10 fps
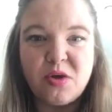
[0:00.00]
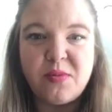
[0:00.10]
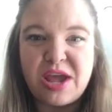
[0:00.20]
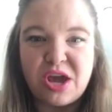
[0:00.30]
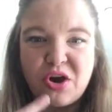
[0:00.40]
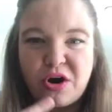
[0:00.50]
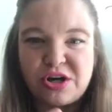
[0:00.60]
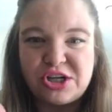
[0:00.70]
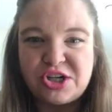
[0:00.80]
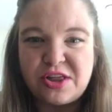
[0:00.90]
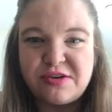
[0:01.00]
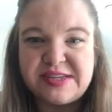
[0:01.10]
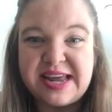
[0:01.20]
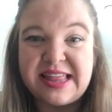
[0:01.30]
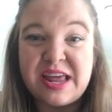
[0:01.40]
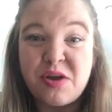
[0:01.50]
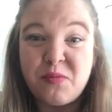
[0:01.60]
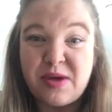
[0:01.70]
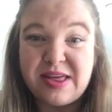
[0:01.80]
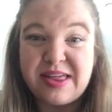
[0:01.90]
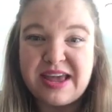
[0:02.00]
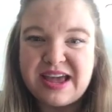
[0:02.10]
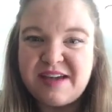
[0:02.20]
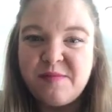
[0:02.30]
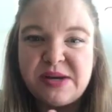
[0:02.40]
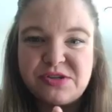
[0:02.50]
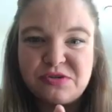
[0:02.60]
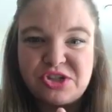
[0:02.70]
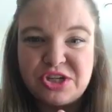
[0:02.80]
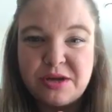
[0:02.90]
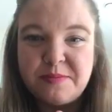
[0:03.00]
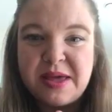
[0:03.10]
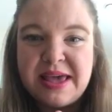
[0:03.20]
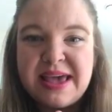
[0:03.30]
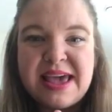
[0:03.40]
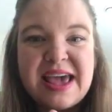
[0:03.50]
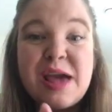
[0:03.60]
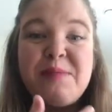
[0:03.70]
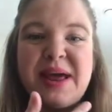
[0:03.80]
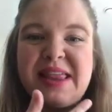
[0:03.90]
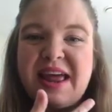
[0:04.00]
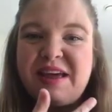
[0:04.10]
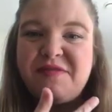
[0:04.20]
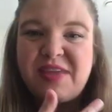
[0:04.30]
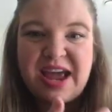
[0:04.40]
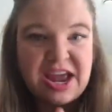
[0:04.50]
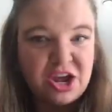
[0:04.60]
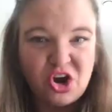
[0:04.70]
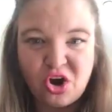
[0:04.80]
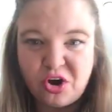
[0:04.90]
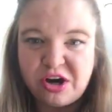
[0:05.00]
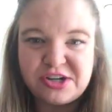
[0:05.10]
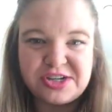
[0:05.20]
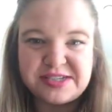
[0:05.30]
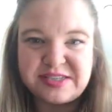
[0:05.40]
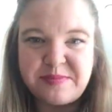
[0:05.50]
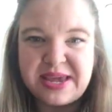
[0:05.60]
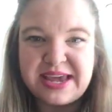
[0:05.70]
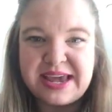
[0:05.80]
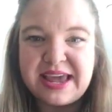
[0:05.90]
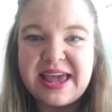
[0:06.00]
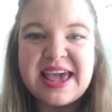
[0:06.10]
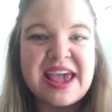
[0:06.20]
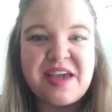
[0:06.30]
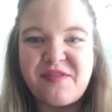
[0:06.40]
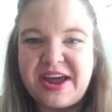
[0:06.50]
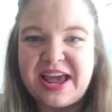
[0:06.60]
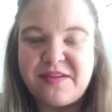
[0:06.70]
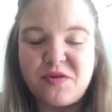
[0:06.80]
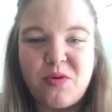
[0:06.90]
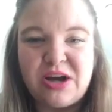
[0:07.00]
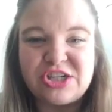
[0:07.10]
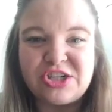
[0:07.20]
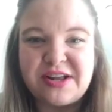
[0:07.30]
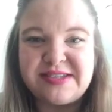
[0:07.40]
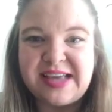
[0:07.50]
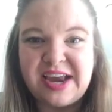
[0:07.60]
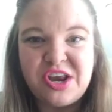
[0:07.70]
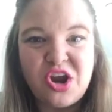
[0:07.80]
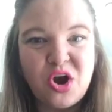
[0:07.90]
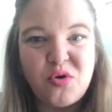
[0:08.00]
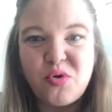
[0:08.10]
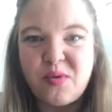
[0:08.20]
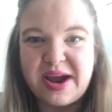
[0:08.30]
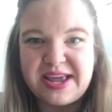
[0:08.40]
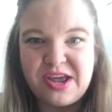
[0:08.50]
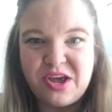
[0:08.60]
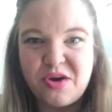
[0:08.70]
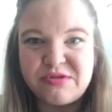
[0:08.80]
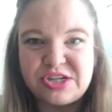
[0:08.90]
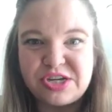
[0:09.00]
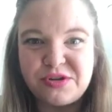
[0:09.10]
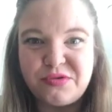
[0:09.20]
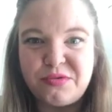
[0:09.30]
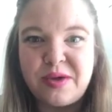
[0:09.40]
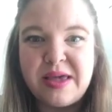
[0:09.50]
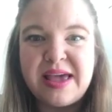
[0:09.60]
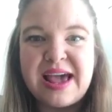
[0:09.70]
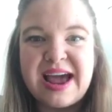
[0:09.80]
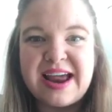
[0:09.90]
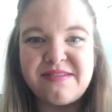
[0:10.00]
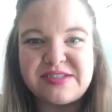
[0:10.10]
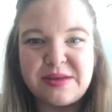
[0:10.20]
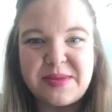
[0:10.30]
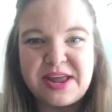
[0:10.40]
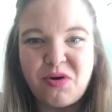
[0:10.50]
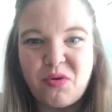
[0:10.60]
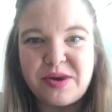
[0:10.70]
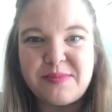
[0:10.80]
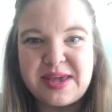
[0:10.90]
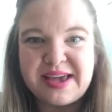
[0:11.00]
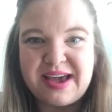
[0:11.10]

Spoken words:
We encourage each other daily and weekly. I have mentorship in my life that encourages me. If I have questions, I know who I can go to. I have somebody holding me